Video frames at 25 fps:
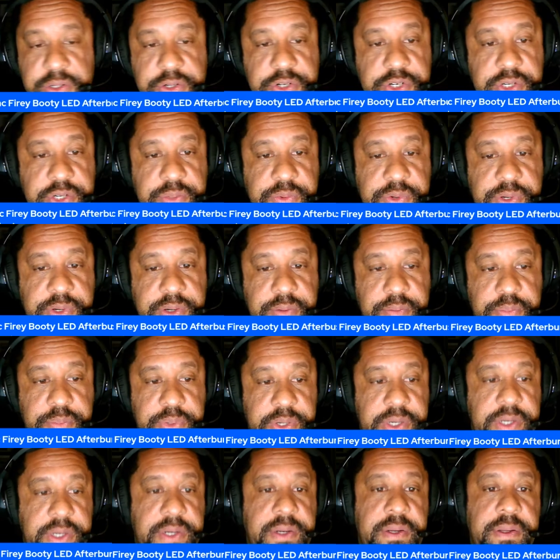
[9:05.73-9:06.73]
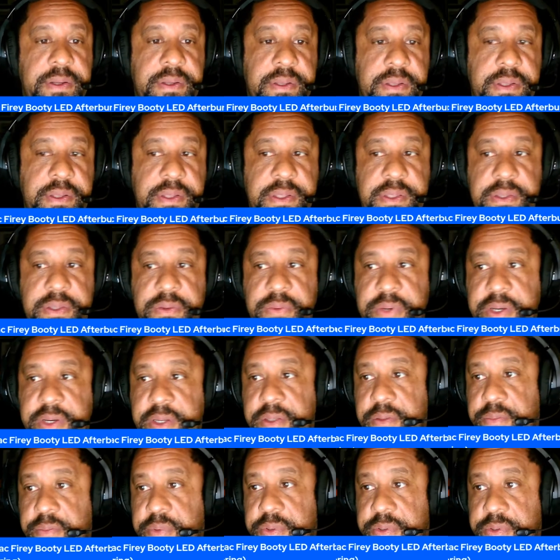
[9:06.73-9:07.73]
or shimmering, but the
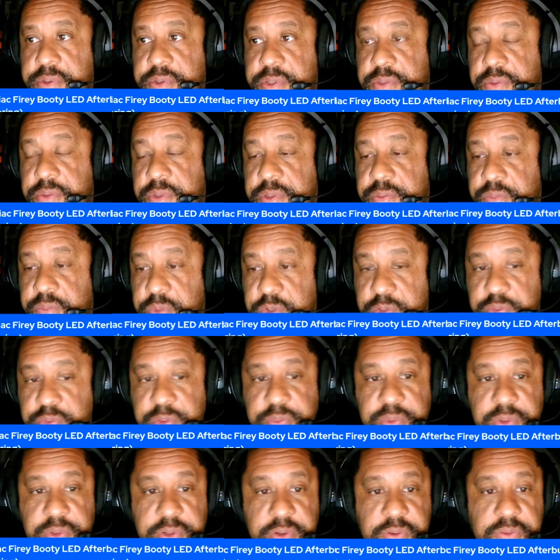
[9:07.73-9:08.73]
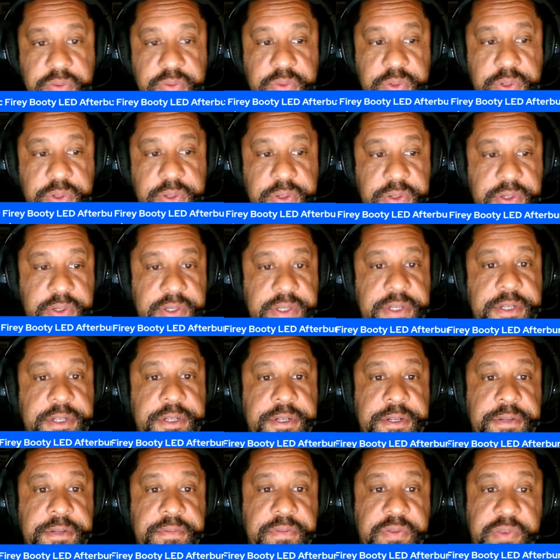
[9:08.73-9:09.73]
regular burners, which most people go for,
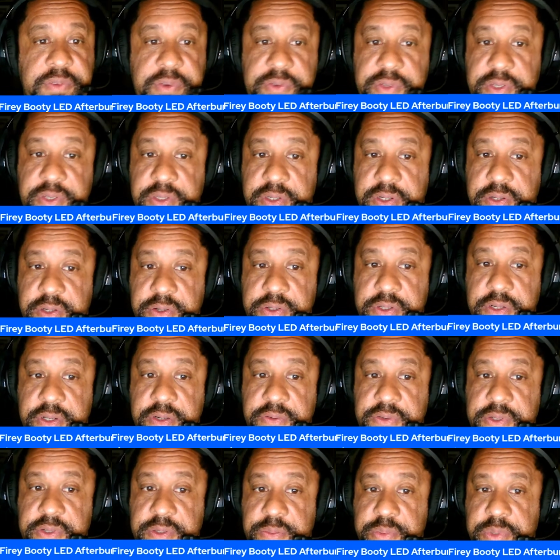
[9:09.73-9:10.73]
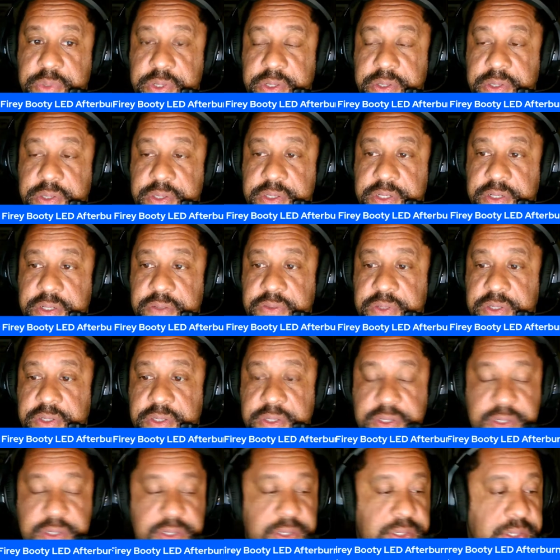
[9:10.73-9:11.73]
$15 off is a pretty good
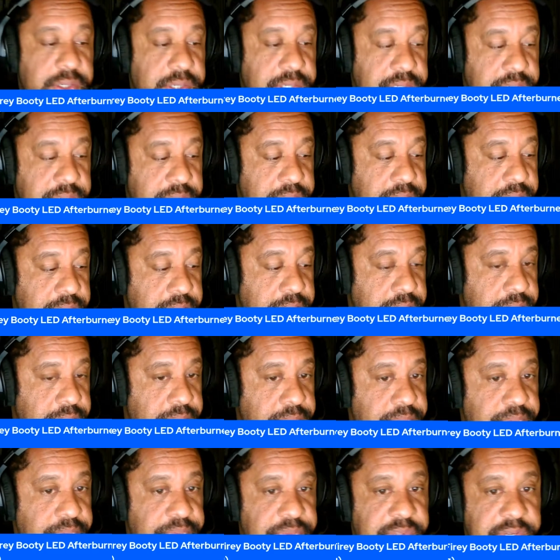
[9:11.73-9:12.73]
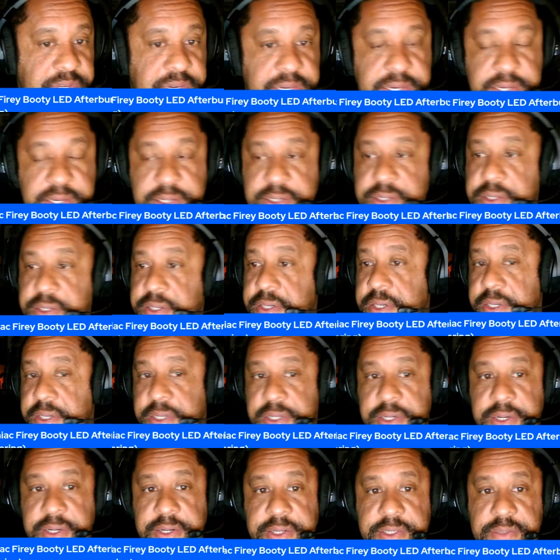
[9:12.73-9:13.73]
savings. And again,
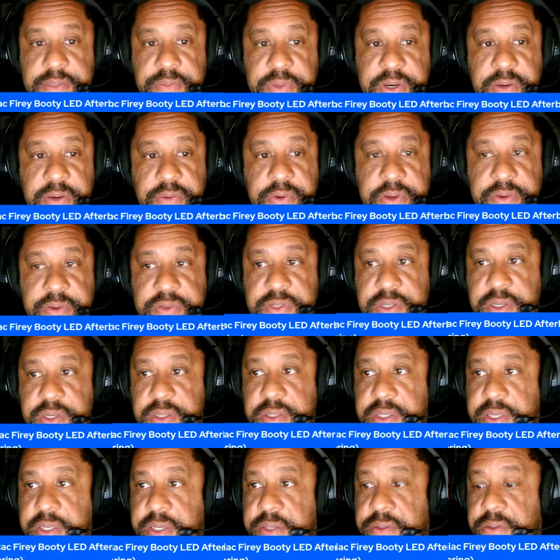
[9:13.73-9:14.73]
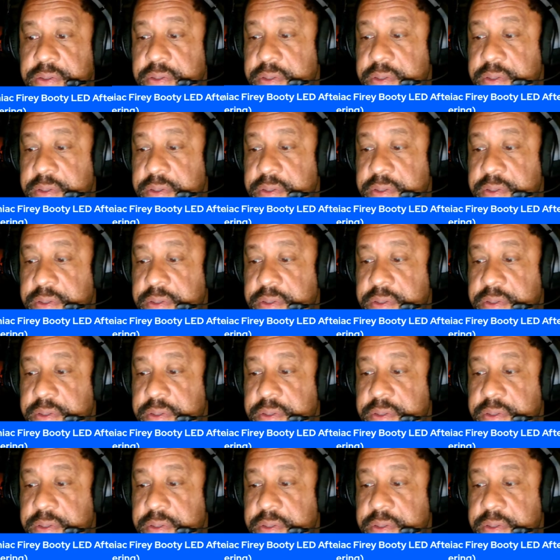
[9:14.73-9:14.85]
it's my way of saying thank you